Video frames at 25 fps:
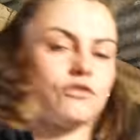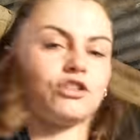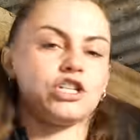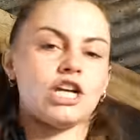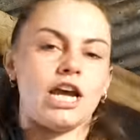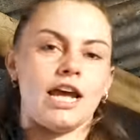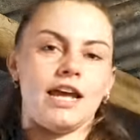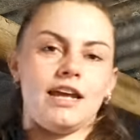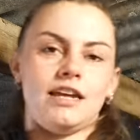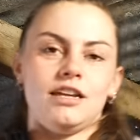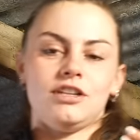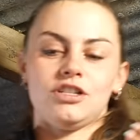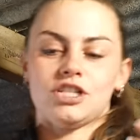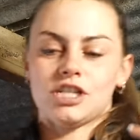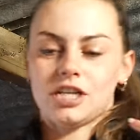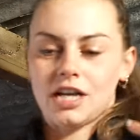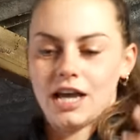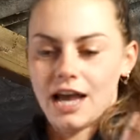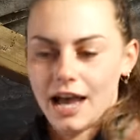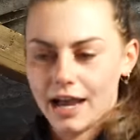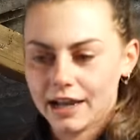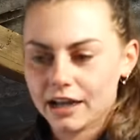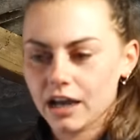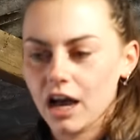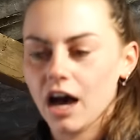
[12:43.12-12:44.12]
changed
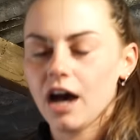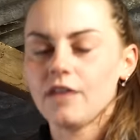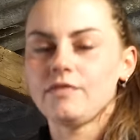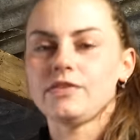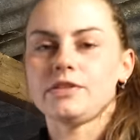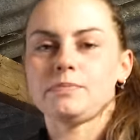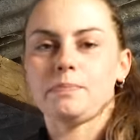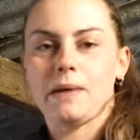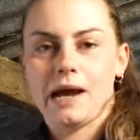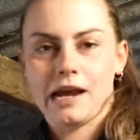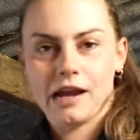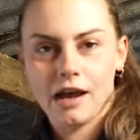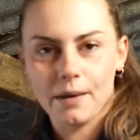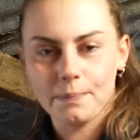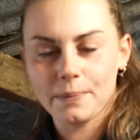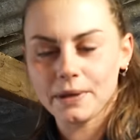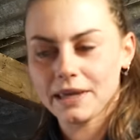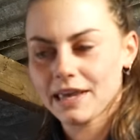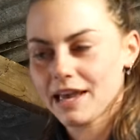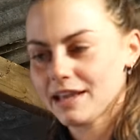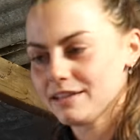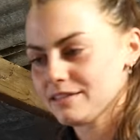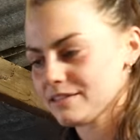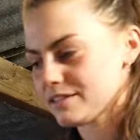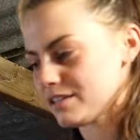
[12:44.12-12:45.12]
and covered back up
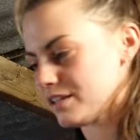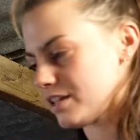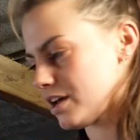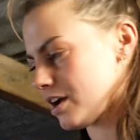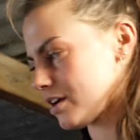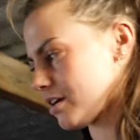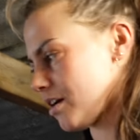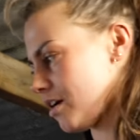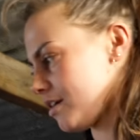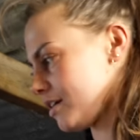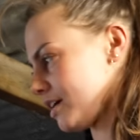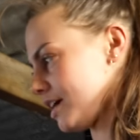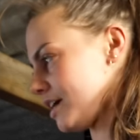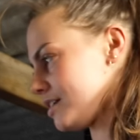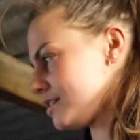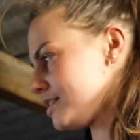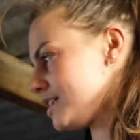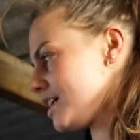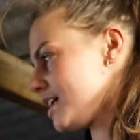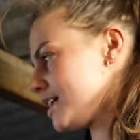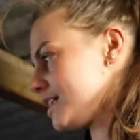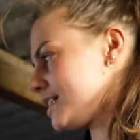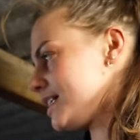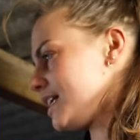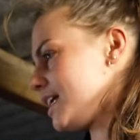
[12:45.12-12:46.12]
again so that I can't get
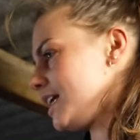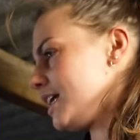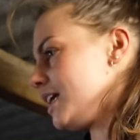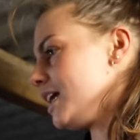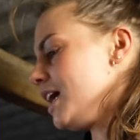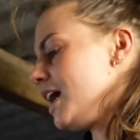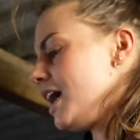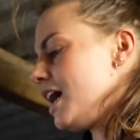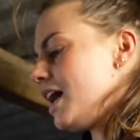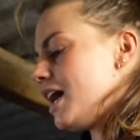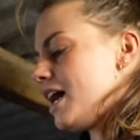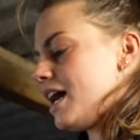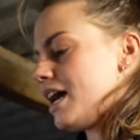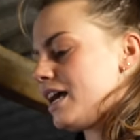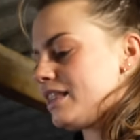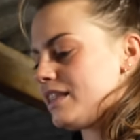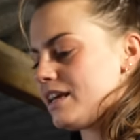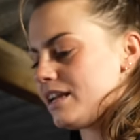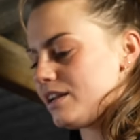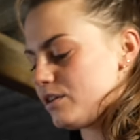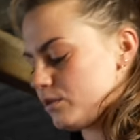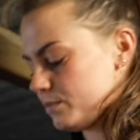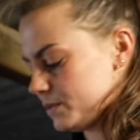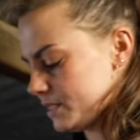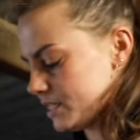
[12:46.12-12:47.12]
dirty. And
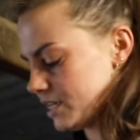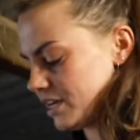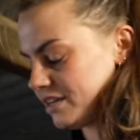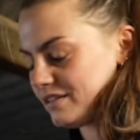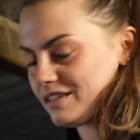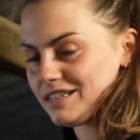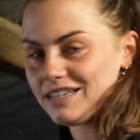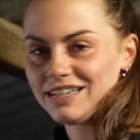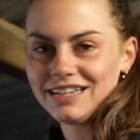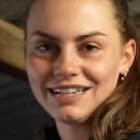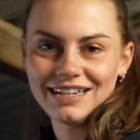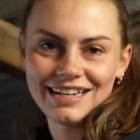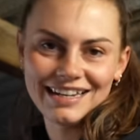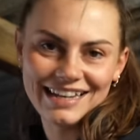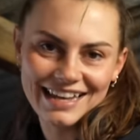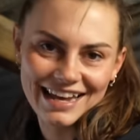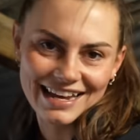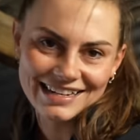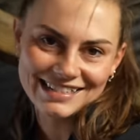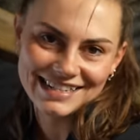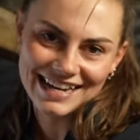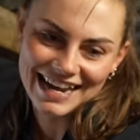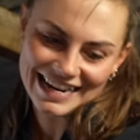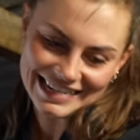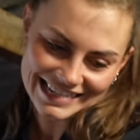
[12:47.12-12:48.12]
then it'll be time to
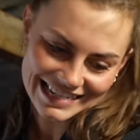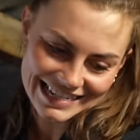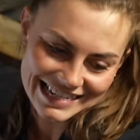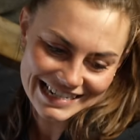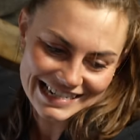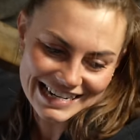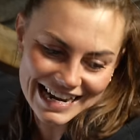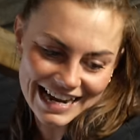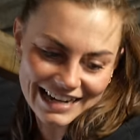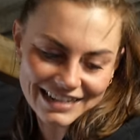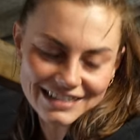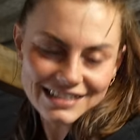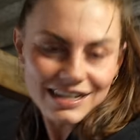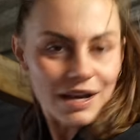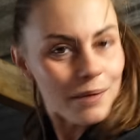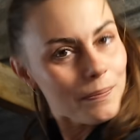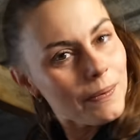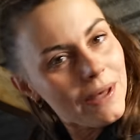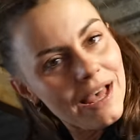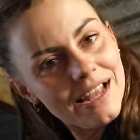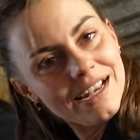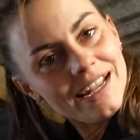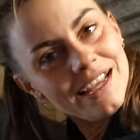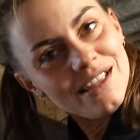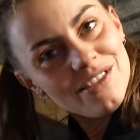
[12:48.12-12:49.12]
get Addie tacked up
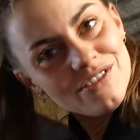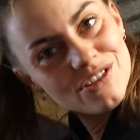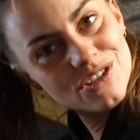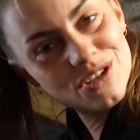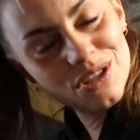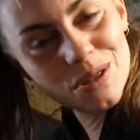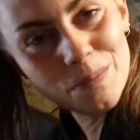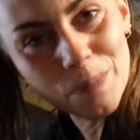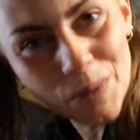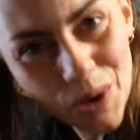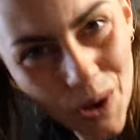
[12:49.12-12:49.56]
and into the